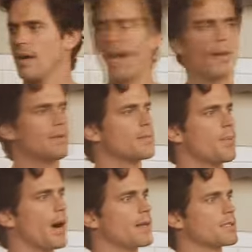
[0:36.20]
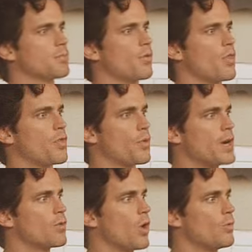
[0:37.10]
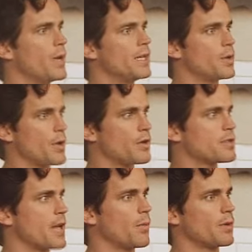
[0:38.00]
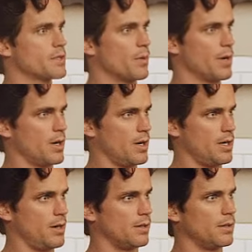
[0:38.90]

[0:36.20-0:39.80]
How is it possible that three grown men don't understand what's going on here?